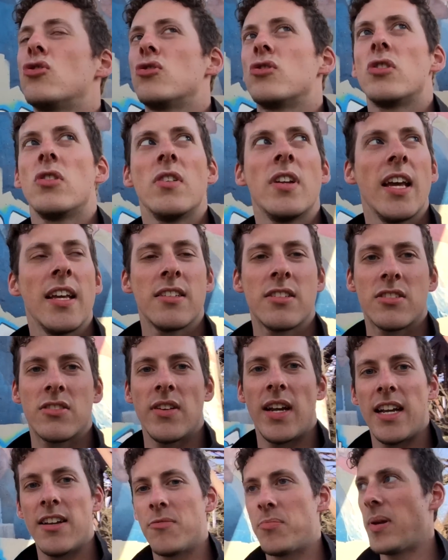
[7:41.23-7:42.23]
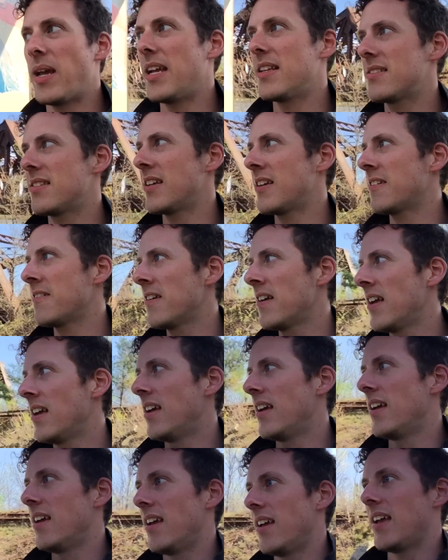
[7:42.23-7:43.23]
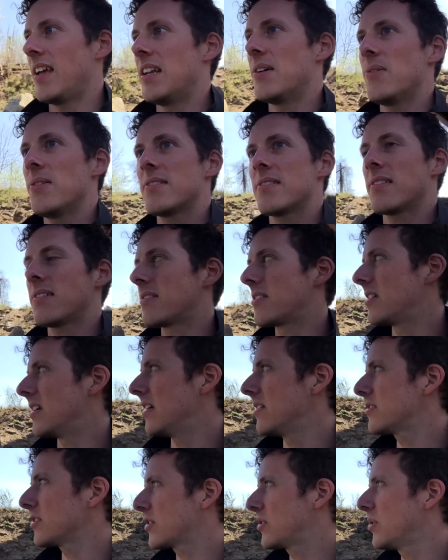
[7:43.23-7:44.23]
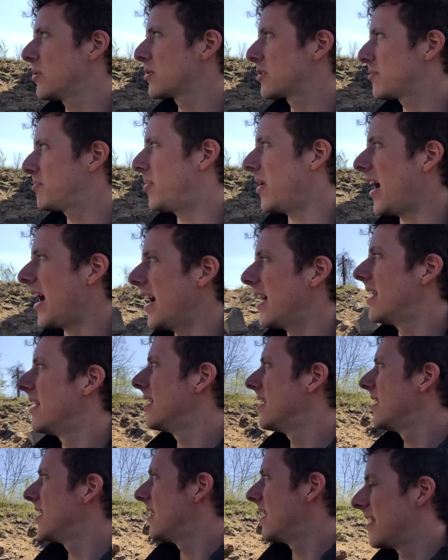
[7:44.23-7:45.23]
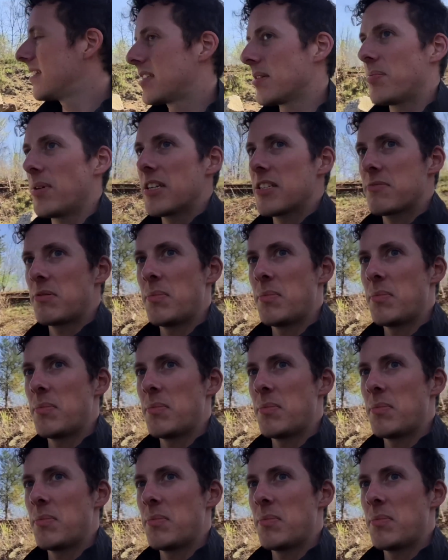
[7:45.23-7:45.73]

2 days straight of painting, and it was a cool spot. It's a place